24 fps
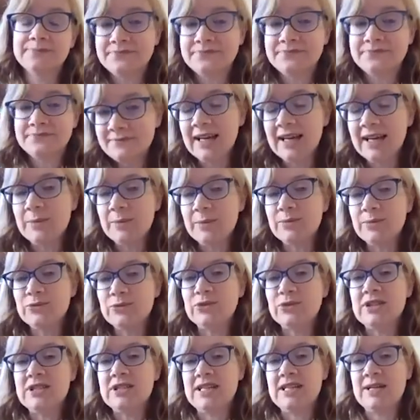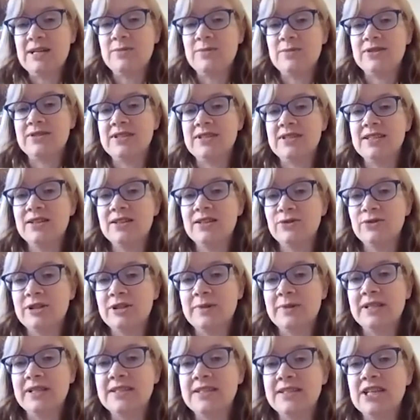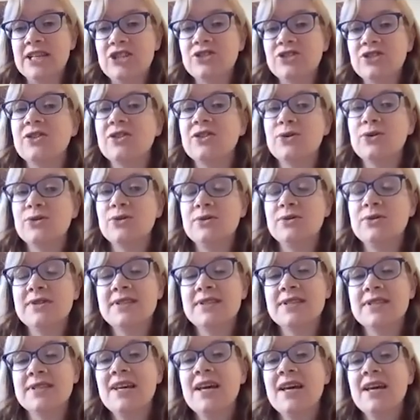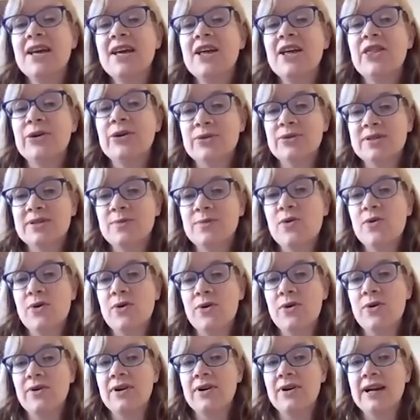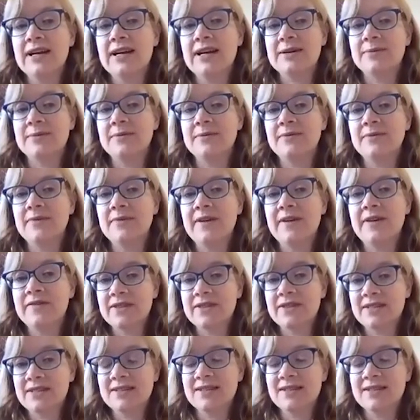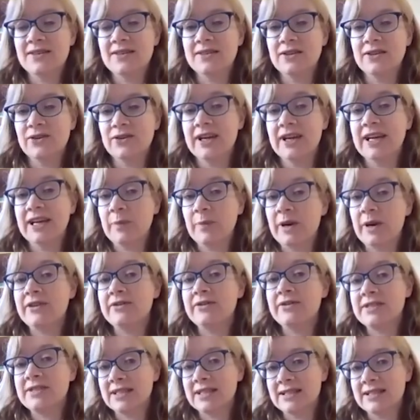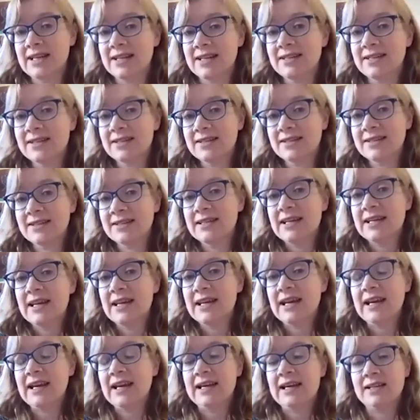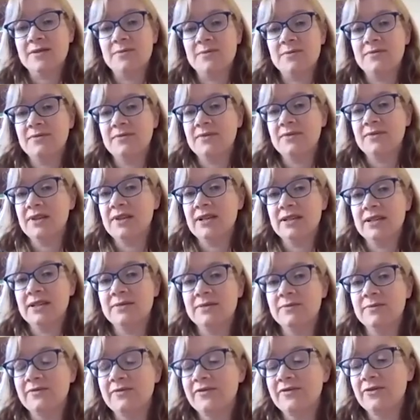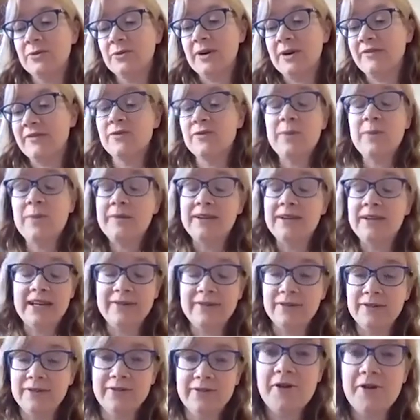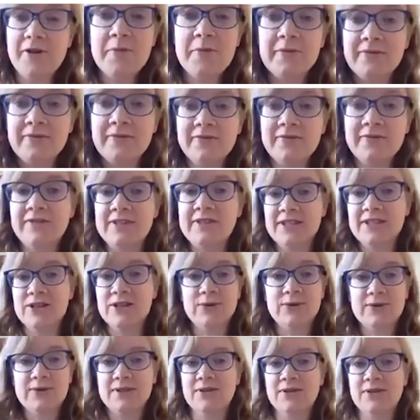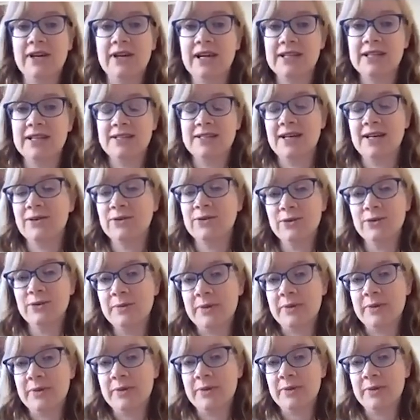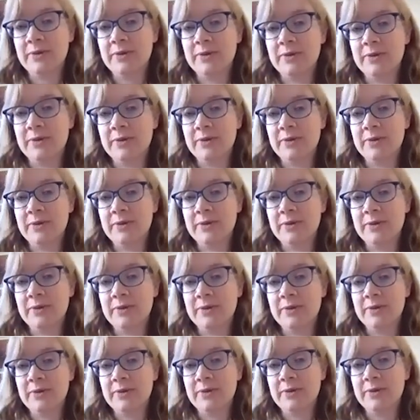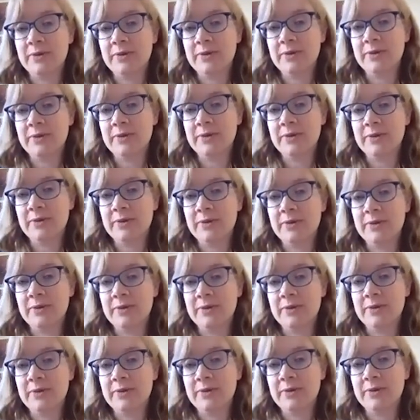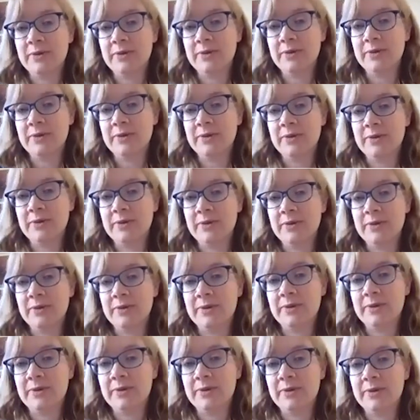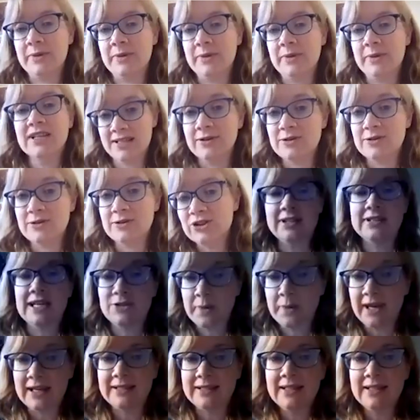when teams were setting rehabilitation goals, there was more emphasis on looking at parenting tasks from every level, from physios looking at how a parent can get down on the ground and play with their child and get up again, and